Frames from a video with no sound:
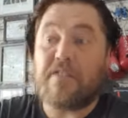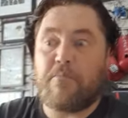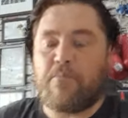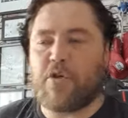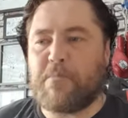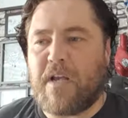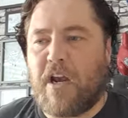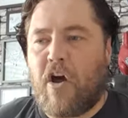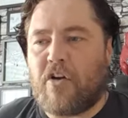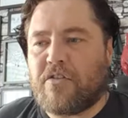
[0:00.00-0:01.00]
must be a
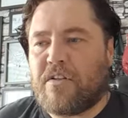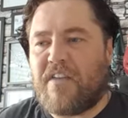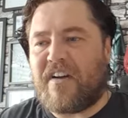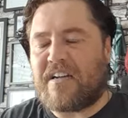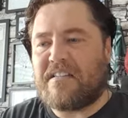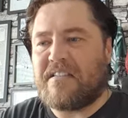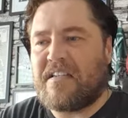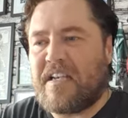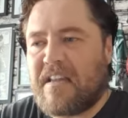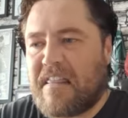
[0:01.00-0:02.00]
lot if I can
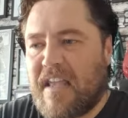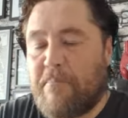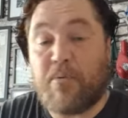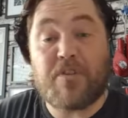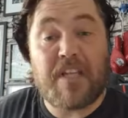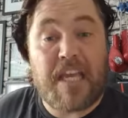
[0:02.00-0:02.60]
sit and think. Buster